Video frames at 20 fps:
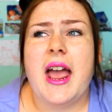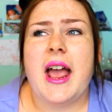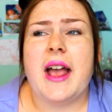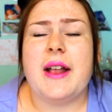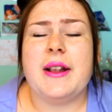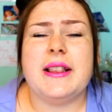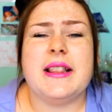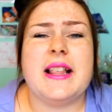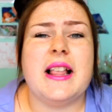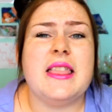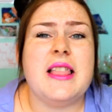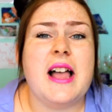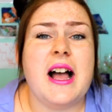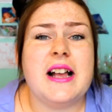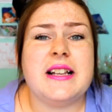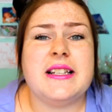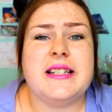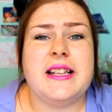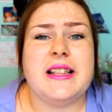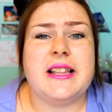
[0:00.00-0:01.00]
And the
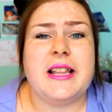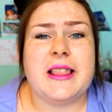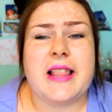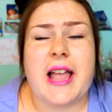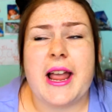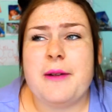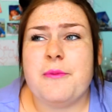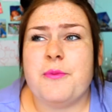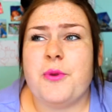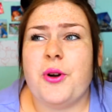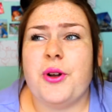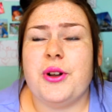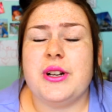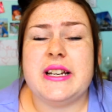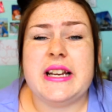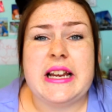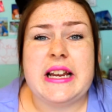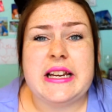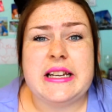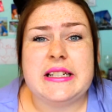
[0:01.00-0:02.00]
last thing that they
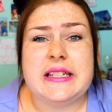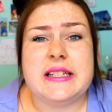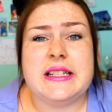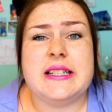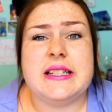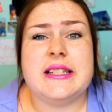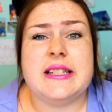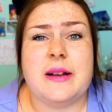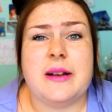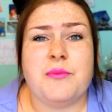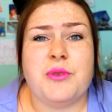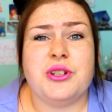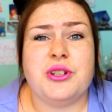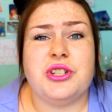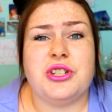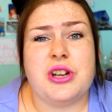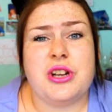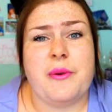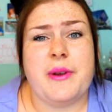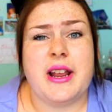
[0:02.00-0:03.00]
want is someone
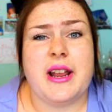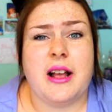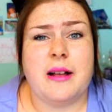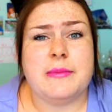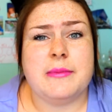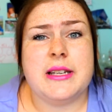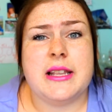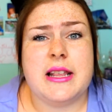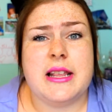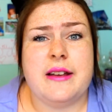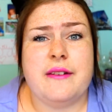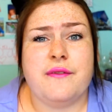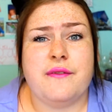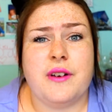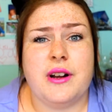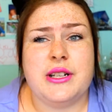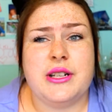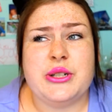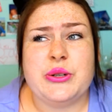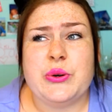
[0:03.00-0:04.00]
showing up to their
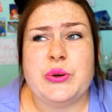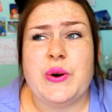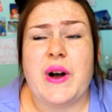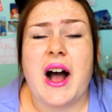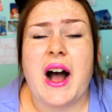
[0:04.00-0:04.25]
front door